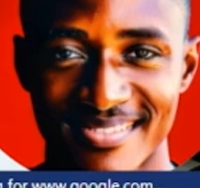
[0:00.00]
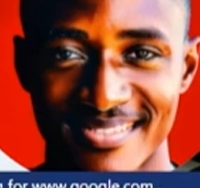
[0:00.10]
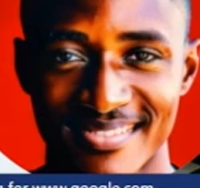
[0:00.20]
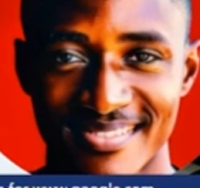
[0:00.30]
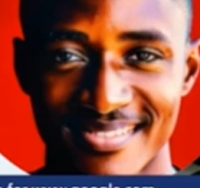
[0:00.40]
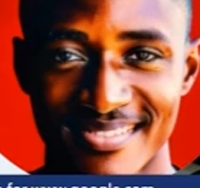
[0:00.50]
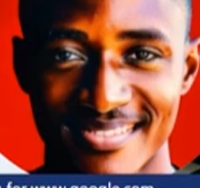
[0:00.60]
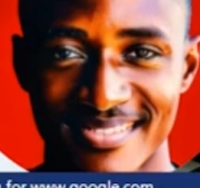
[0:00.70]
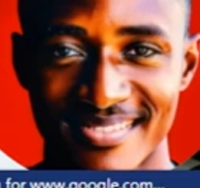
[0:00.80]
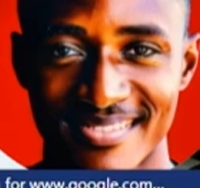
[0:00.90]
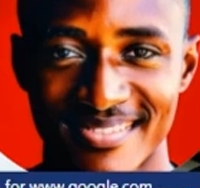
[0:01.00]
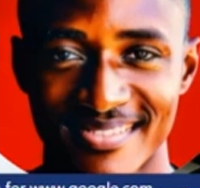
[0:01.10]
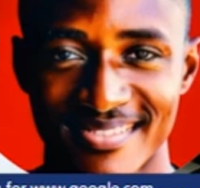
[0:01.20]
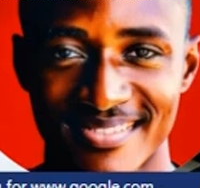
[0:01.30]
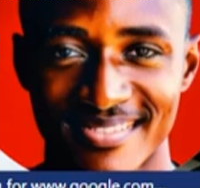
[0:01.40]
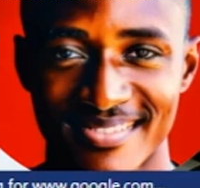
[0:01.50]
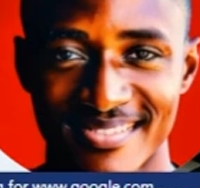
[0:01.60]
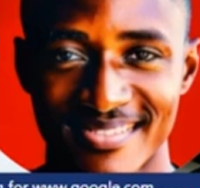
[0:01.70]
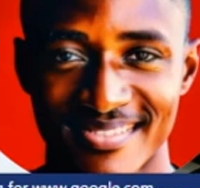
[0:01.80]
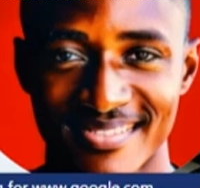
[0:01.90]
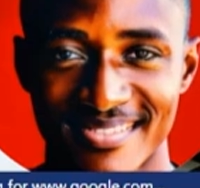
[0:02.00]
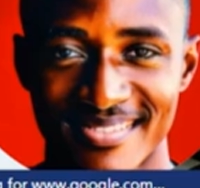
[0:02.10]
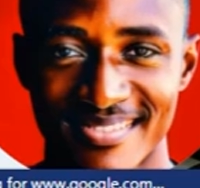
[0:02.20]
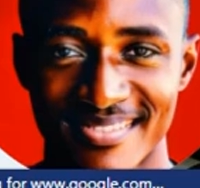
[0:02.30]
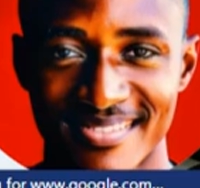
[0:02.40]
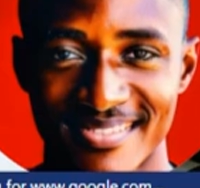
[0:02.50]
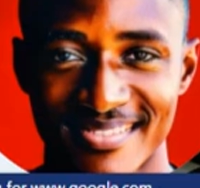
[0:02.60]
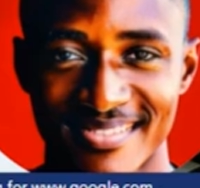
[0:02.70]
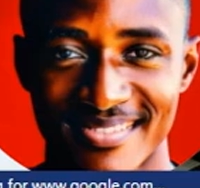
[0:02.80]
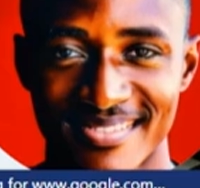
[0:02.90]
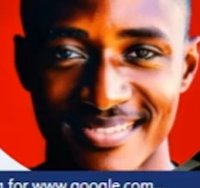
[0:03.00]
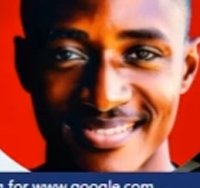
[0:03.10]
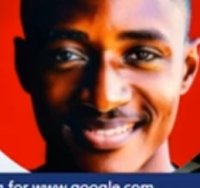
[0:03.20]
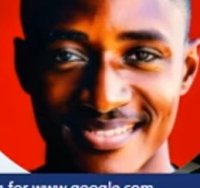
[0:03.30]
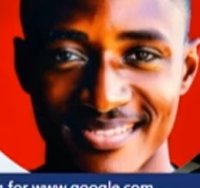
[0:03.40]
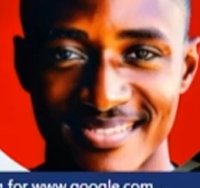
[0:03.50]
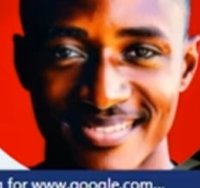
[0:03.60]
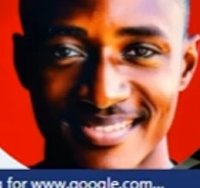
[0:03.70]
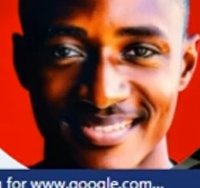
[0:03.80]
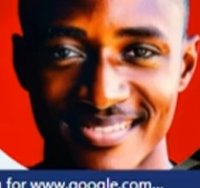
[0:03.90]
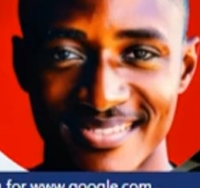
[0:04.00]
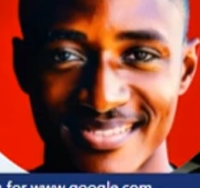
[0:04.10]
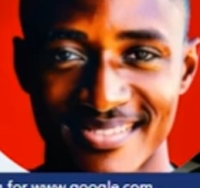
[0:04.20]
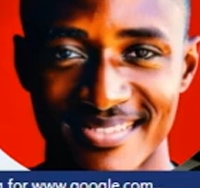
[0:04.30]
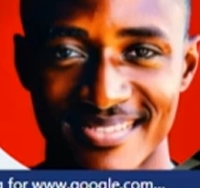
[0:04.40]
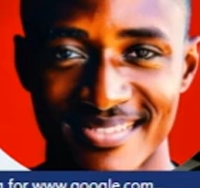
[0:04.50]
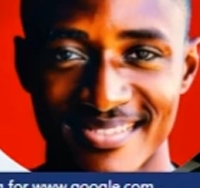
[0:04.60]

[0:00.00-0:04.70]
(no one is talking)